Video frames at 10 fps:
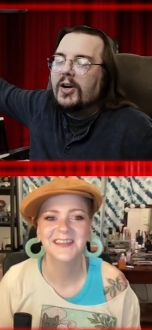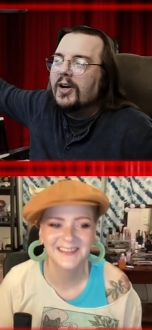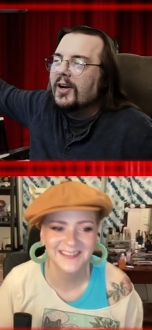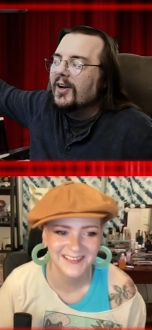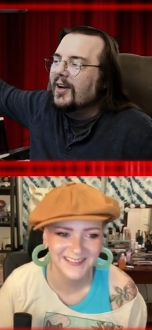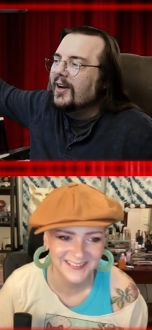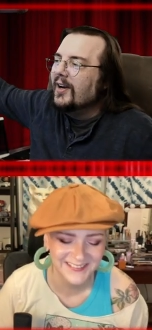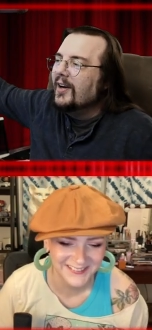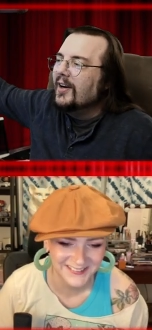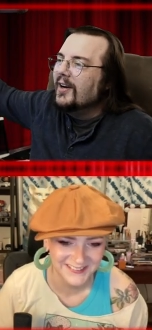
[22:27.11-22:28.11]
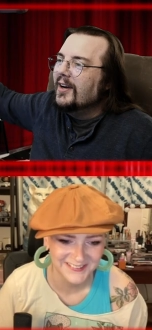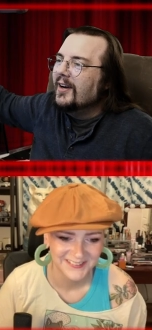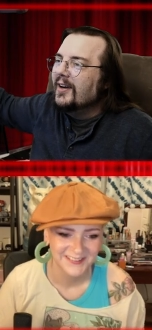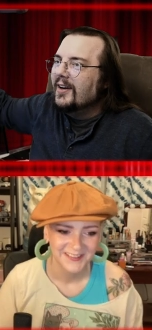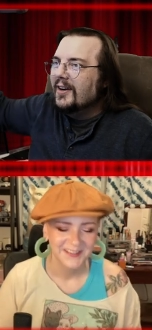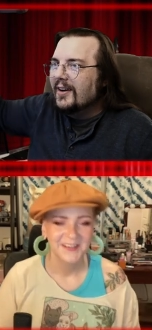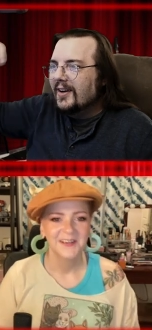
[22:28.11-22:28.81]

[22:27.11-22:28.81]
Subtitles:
Nobody speaks.